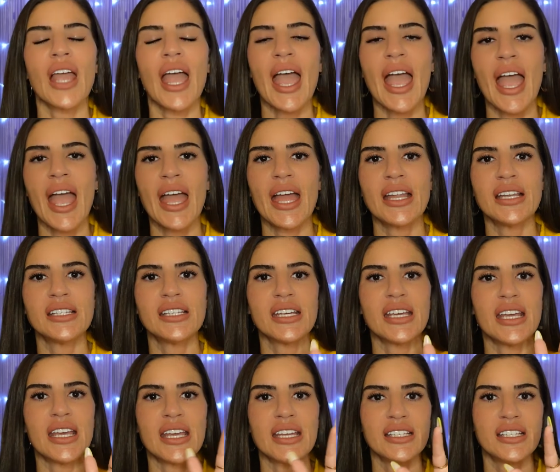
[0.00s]
and
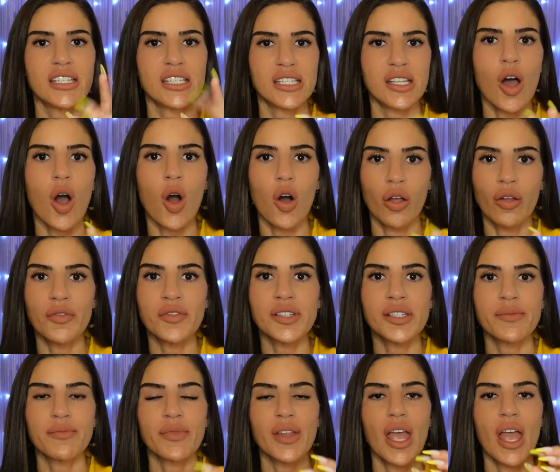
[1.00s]
it
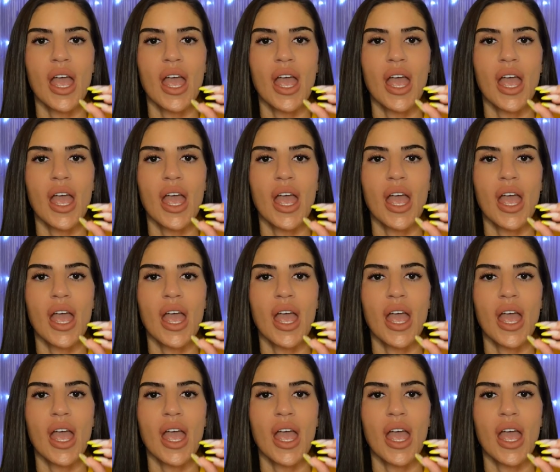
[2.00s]
dissolves.